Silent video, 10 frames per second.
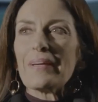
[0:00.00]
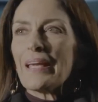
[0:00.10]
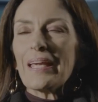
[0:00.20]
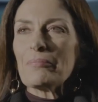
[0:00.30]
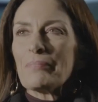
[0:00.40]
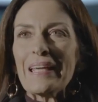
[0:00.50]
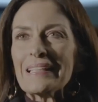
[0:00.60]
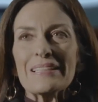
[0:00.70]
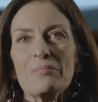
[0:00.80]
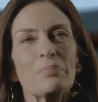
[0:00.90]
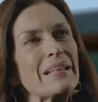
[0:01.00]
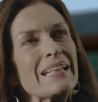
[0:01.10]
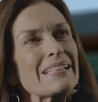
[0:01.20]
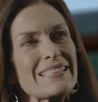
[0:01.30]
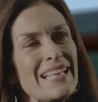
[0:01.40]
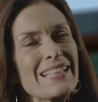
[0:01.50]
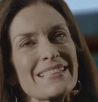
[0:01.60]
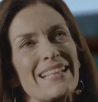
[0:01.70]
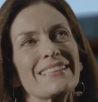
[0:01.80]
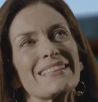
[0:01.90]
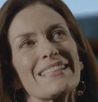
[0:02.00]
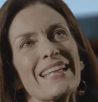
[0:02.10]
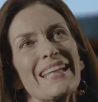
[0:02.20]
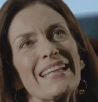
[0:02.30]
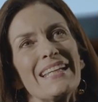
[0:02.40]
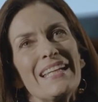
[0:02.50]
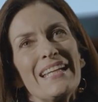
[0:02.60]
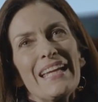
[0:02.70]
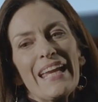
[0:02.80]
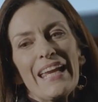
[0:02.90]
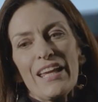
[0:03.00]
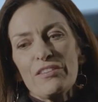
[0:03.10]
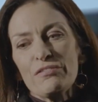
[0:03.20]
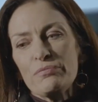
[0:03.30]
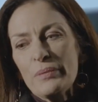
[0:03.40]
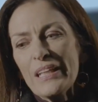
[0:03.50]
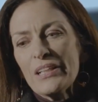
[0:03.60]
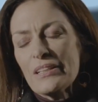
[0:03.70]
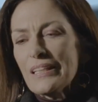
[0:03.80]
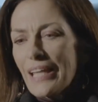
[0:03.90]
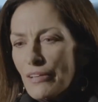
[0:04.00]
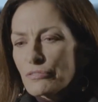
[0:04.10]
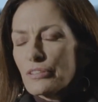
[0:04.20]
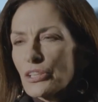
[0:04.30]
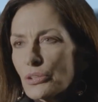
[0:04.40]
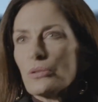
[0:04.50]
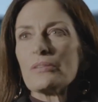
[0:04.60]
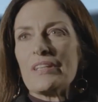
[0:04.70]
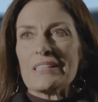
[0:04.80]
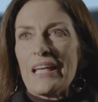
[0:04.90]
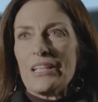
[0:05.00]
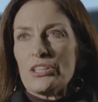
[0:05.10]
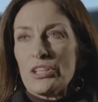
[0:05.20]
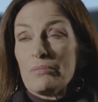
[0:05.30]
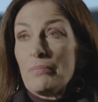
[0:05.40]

It makes complete sense, Entity. If we could leverage all of this energy and